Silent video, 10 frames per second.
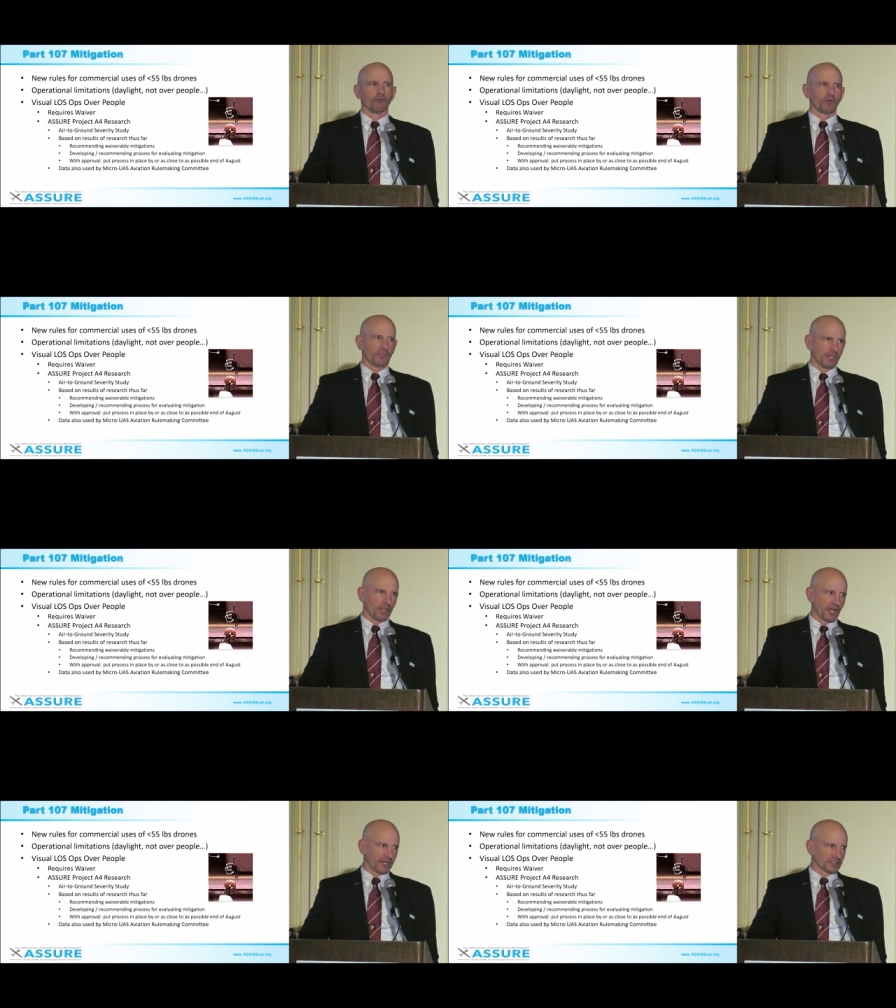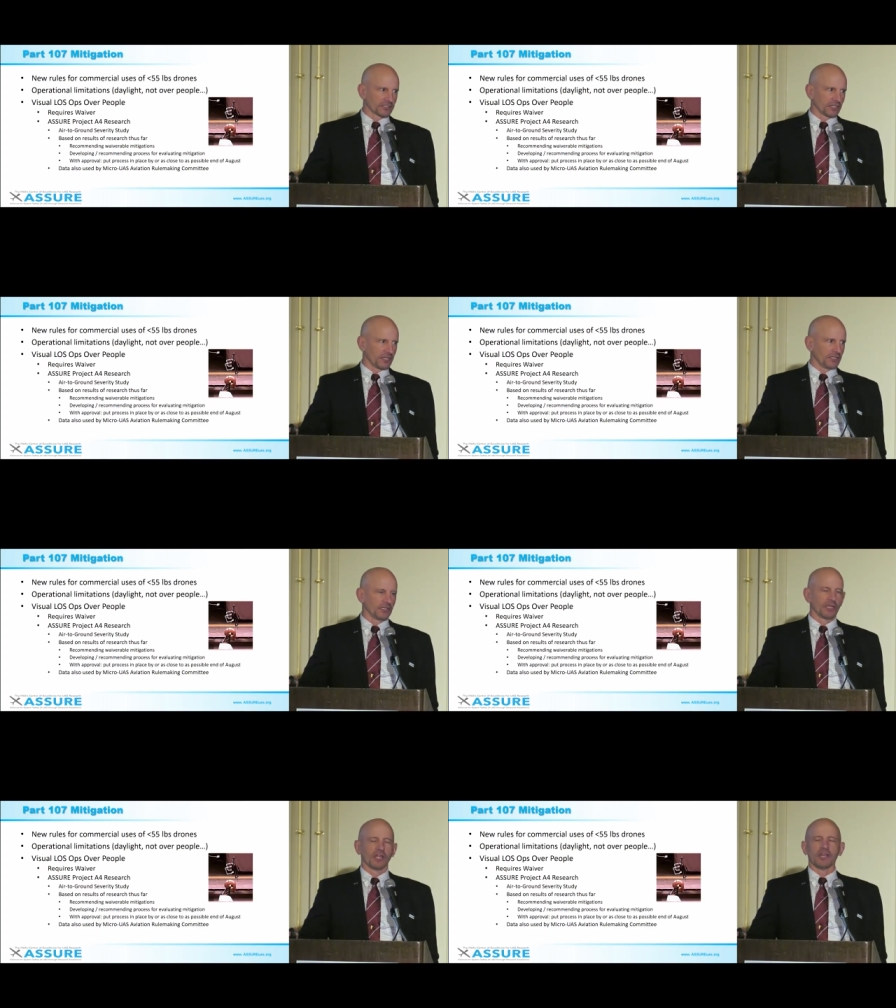within line of sight,
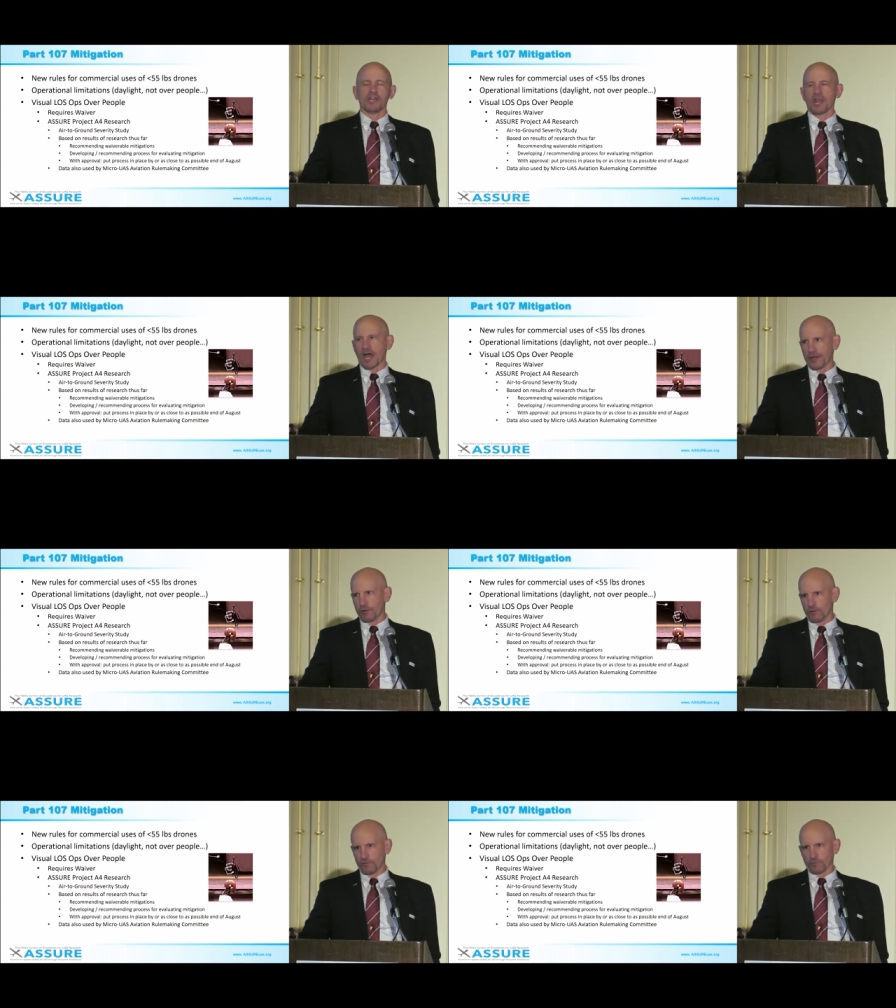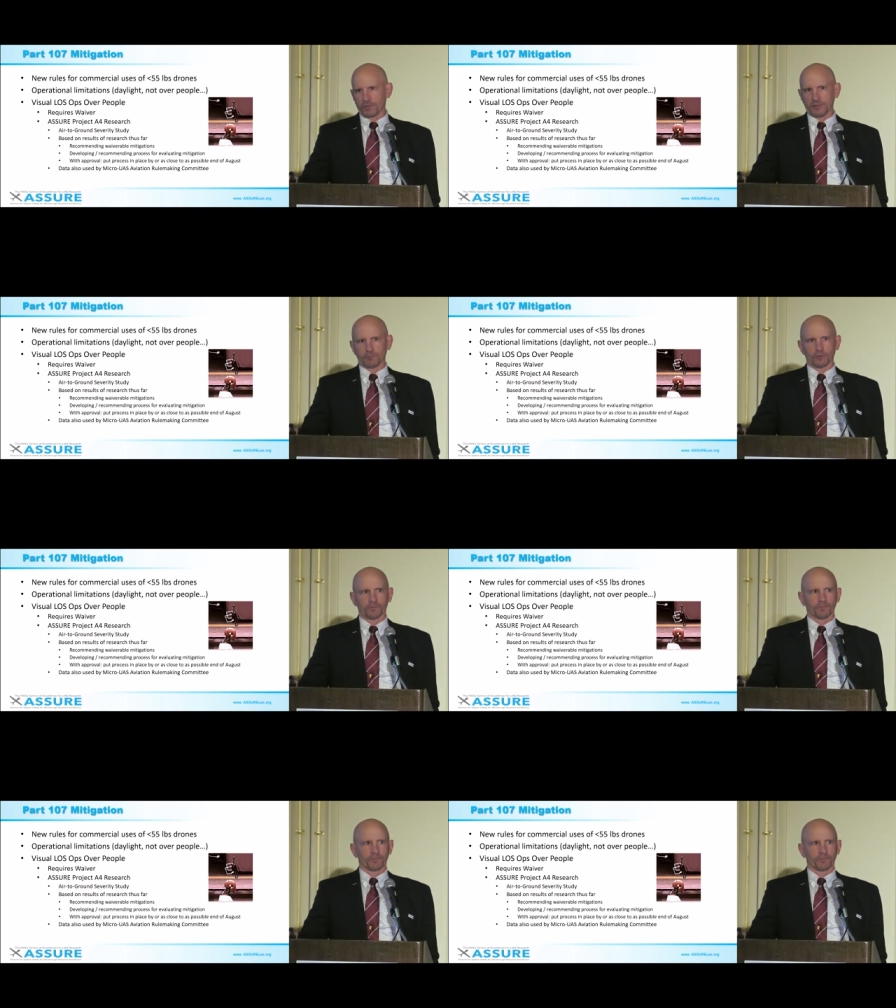not over people.